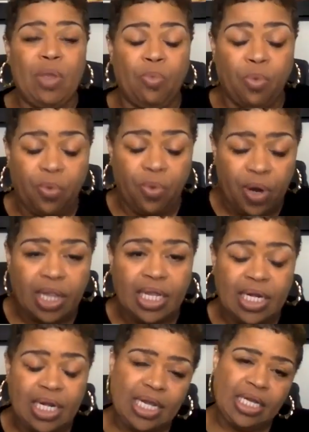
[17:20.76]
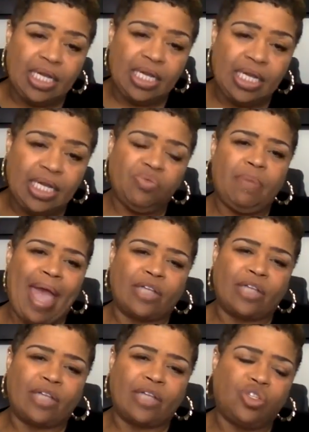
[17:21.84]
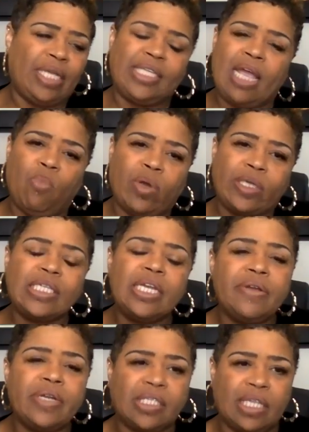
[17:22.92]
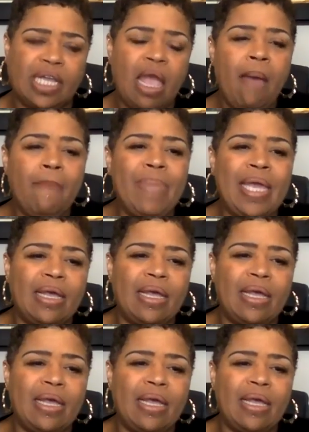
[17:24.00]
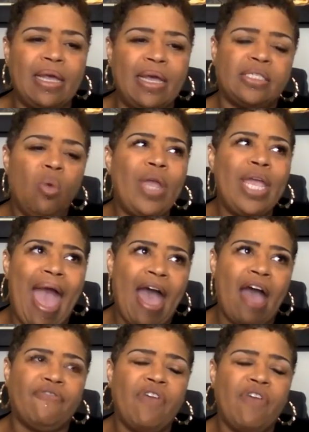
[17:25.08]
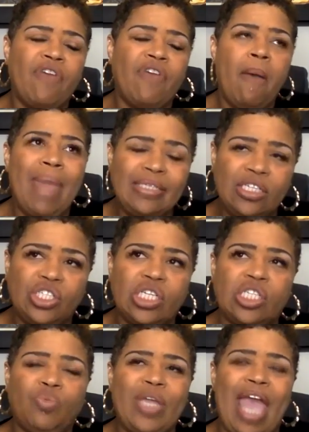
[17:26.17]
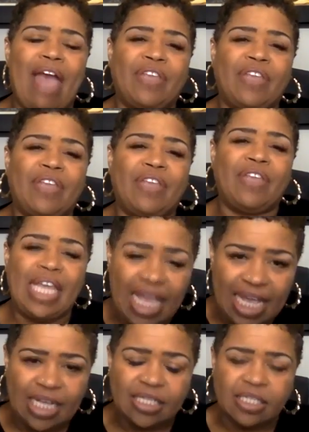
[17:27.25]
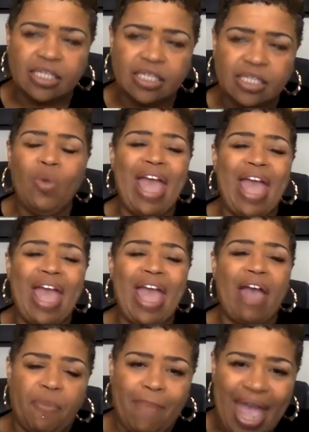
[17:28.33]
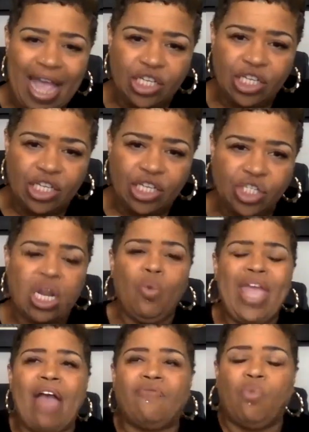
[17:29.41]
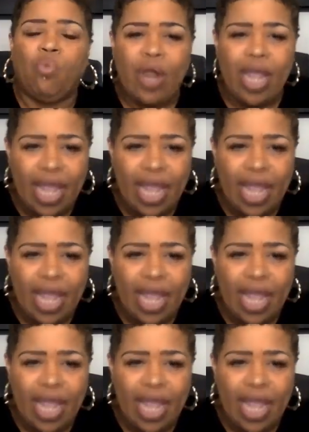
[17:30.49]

that we really need to get back to and take more seriously, because we have messages, we have keys, we have information, we have